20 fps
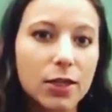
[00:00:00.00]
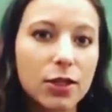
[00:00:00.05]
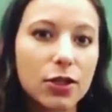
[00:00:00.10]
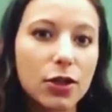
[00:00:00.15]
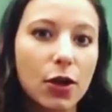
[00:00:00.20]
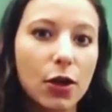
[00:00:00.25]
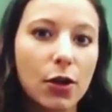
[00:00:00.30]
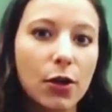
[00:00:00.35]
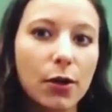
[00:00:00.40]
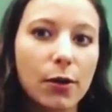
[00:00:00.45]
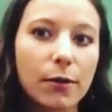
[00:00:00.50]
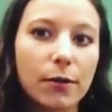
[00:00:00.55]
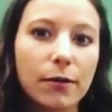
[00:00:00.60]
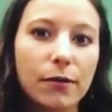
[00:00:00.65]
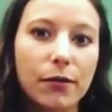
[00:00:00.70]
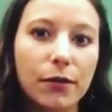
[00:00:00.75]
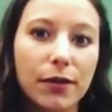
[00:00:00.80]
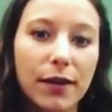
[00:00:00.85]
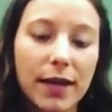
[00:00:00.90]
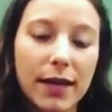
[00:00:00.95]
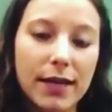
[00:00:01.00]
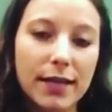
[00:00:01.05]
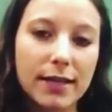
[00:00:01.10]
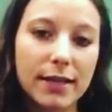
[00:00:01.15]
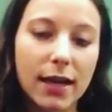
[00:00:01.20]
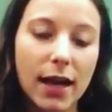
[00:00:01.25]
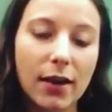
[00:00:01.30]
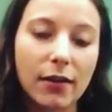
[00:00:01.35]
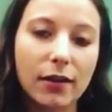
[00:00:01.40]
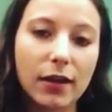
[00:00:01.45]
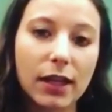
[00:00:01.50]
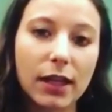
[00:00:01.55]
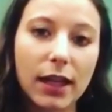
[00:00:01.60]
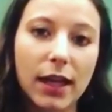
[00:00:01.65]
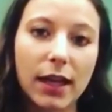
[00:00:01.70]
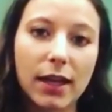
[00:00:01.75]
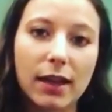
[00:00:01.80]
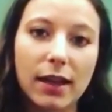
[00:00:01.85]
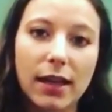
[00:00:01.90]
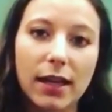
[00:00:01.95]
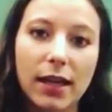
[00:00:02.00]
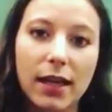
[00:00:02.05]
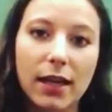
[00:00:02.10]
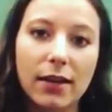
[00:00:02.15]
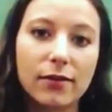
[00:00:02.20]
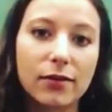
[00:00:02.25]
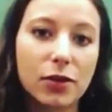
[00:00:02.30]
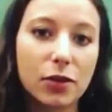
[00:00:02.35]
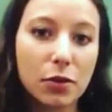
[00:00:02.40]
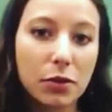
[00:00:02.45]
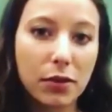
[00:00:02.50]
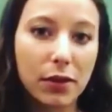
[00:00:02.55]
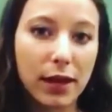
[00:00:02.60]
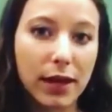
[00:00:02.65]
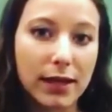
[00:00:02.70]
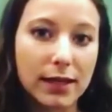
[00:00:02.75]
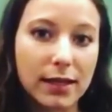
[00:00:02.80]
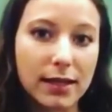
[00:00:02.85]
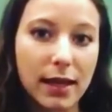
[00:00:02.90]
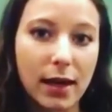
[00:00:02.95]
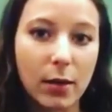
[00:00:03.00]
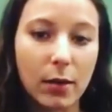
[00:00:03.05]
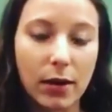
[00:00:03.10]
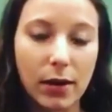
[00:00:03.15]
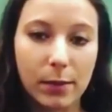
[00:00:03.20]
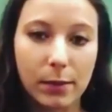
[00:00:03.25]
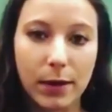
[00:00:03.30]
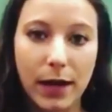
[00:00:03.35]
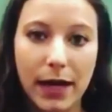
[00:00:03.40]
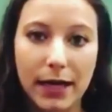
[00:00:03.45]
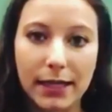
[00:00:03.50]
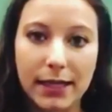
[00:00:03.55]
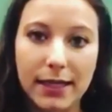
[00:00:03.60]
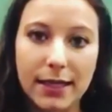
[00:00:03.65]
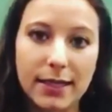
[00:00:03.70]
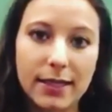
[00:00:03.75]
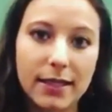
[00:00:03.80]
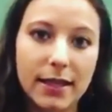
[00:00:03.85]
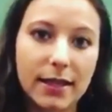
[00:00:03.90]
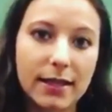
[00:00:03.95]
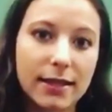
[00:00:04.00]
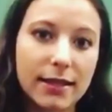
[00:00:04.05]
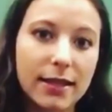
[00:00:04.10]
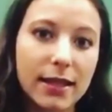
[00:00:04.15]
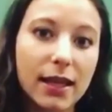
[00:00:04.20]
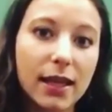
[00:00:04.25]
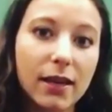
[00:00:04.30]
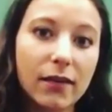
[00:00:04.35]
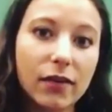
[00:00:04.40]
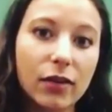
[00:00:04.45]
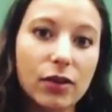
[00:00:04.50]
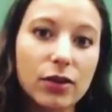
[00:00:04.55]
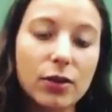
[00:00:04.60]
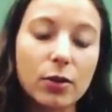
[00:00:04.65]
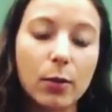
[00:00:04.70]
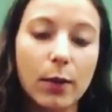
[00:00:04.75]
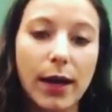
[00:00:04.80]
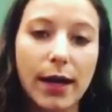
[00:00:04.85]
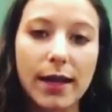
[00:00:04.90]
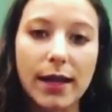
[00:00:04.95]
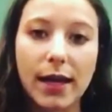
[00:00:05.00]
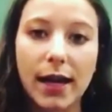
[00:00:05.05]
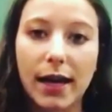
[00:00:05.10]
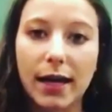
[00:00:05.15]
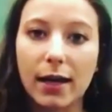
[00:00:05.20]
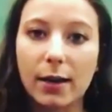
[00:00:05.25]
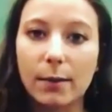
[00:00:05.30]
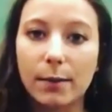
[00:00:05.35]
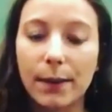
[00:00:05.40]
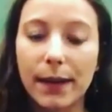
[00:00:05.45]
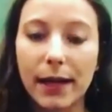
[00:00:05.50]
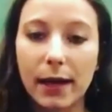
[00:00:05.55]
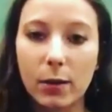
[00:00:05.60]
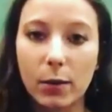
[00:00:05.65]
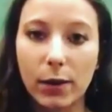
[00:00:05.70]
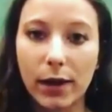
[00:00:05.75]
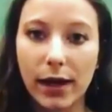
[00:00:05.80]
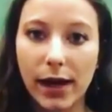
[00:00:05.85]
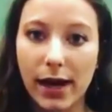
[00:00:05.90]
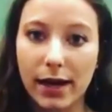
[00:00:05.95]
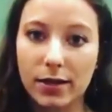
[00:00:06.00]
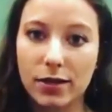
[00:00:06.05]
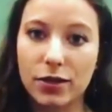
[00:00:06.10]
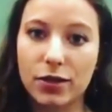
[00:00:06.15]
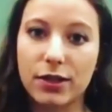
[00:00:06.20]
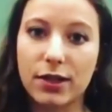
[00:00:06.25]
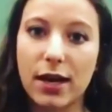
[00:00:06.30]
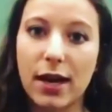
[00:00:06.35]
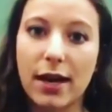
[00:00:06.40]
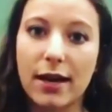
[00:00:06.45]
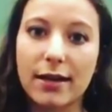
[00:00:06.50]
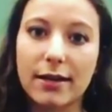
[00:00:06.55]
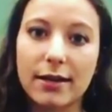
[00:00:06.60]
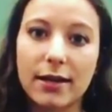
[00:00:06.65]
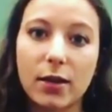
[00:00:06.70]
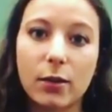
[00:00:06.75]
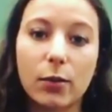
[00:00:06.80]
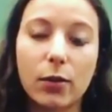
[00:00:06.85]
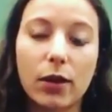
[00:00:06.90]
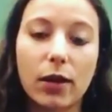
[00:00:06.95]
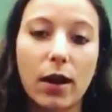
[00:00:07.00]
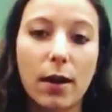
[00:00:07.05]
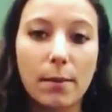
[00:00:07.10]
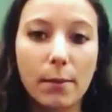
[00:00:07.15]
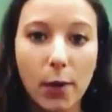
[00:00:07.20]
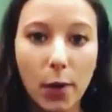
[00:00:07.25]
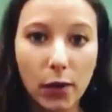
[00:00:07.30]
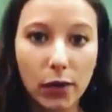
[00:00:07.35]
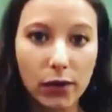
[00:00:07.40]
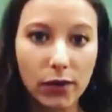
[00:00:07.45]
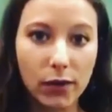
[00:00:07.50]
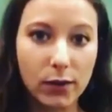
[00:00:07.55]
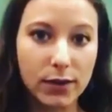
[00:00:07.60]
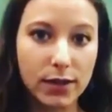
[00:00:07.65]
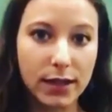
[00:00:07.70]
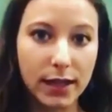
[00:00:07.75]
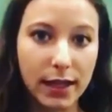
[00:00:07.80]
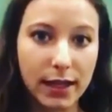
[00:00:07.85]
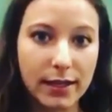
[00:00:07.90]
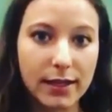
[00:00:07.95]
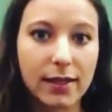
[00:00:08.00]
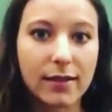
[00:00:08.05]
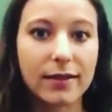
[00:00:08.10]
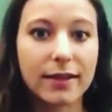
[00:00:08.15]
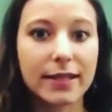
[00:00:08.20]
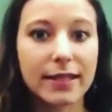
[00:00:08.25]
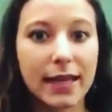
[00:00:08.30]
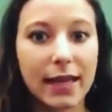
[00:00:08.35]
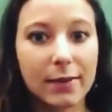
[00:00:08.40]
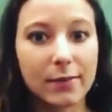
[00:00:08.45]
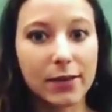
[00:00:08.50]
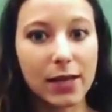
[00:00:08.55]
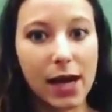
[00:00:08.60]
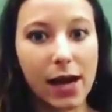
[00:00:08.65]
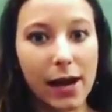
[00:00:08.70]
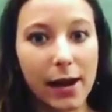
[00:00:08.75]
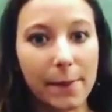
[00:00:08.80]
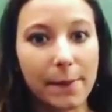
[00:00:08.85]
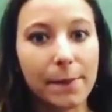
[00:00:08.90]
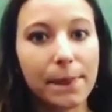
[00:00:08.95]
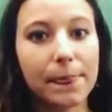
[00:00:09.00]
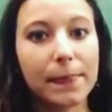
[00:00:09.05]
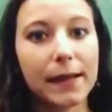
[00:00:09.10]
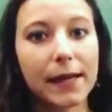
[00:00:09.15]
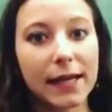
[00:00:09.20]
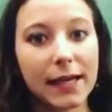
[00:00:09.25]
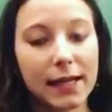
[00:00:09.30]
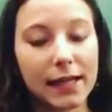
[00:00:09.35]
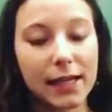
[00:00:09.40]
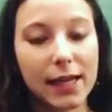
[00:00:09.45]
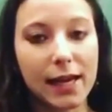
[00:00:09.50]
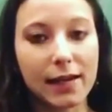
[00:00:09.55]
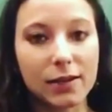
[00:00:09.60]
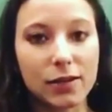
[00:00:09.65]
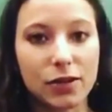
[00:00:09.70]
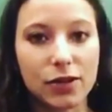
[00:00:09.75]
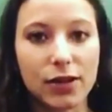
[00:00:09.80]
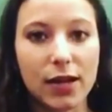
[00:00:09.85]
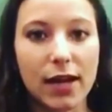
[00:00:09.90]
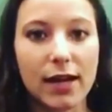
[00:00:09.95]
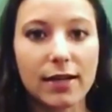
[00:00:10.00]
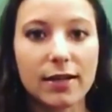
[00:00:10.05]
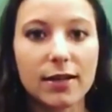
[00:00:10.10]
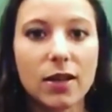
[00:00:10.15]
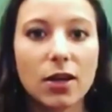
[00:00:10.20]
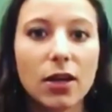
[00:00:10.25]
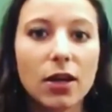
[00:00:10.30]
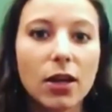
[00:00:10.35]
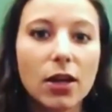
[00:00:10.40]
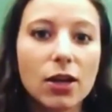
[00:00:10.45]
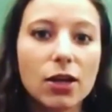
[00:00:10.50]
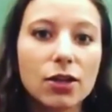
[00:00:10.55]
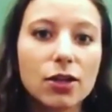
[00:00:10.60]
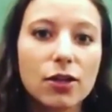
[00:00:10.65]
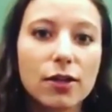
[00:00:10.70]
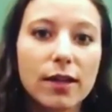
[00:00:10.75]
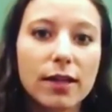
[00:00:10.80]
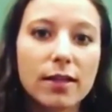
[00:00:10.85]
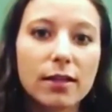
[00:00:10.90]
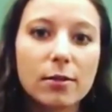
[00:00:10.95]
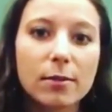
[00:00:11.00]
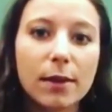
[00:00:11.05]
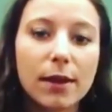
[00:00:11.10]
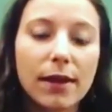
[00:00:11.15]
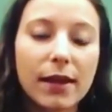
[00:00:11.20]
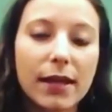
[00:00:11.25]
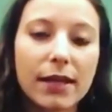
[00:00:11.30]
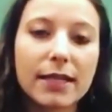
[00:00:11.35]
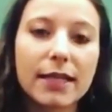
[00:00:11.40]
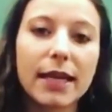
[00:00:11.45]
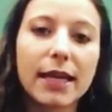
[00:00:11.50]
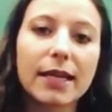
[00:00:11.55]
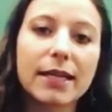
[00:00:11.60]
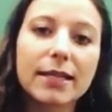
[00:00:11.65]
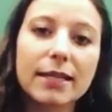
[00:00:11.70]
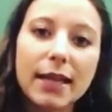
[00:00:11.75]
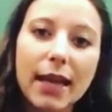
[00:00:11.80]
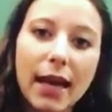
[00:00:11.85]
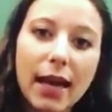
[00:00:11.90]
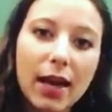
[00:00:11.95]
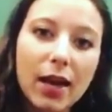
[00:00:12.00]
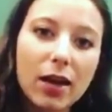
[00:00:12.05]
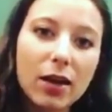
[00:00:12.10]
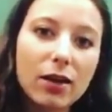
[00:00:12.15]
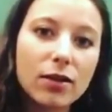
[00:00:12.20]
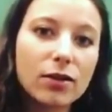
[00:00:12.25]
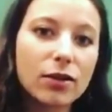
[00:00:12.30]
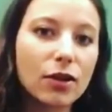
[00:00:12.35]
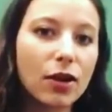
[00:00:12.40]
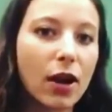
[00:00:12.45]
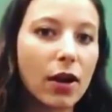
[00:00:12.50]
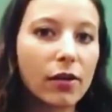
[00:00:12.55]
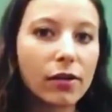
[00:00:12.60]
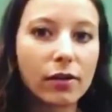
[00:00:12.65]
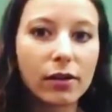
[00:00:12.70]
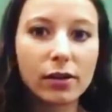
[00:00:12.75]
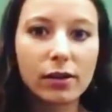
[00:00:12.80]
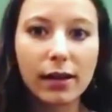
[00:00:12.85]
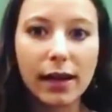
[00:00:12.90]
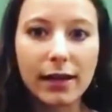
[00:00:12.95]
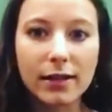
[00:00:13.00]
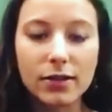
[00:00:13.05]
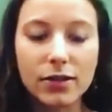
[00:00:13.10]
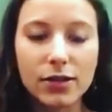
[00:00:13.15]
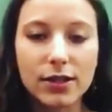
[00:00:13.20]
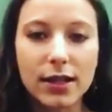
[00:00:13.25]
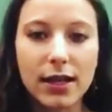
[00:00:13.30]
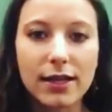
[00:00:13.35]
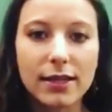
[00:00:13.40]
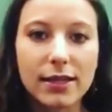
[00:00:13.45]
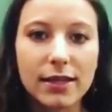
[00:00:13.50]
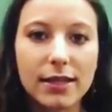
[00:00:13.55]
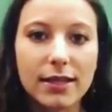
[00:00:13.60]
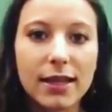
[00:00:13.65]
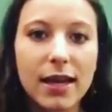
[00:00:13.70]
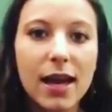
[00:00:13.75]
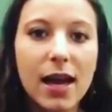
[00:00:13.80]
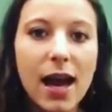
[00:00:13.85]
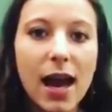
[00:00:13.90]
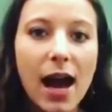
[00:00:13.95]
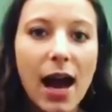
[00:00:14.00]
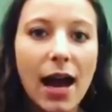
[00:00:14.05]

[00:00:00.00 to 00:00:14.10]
So for this, I really like thinking of two things that I want to practice and seeing if there's a way that I can pick one exercise and work on both of those things at the same time in the exercise. So this could be things like scales or other little exercises.